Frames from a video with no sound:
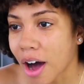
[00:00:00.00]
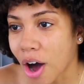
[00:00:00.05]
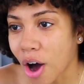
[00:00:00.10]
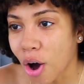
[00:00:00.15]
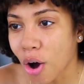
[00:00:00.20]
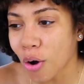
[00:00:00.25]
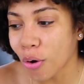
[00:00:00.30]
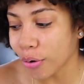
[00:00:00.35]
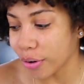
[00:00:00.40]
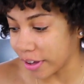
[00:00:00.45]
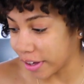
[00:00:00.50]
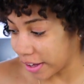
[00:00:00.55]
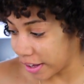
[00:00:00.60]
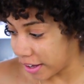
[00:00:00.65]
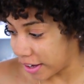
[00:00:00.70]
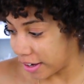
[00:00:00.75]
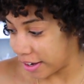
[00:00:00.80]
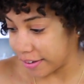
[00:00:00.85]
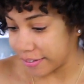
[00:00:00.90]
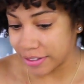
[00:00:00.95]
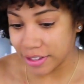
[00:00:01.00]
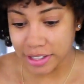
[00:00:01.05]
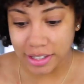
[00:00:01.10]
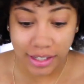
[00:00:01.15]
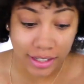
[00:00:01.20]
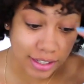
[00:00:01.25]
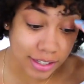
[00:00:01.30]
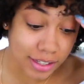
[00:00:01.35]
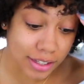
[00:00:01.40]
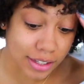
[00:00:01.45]
oh yeah,
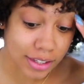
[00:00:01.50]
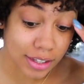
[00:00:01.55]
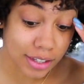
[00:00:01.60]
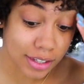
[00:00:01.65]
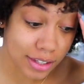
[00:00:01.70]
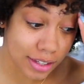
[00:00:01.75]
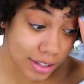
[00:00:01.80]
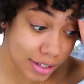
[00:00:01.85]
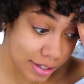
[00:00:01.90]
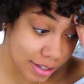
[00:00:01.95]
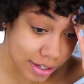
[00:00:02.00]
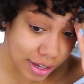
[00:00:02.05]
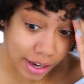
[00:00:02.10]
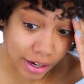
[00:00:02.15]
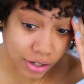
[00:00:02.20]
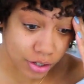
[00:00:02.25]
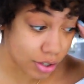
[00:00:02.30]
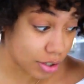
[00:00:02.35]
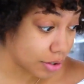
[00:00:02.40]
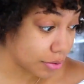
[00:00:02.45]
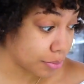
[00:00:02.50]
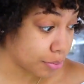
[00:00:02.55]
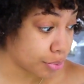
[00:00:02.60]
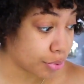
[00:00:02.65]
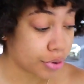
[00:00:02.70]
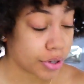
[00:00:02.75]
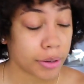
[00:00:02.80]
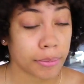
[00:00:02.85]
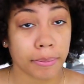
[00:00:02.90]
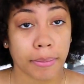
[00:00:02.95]
this is actually
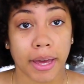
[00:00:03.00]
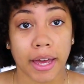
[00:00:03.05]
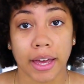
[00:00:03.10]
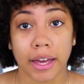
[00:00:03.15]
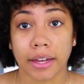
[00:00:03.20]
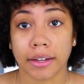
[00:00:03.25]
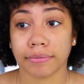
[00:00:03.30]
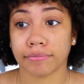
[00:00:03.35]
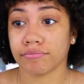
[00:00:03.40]
pretty matte.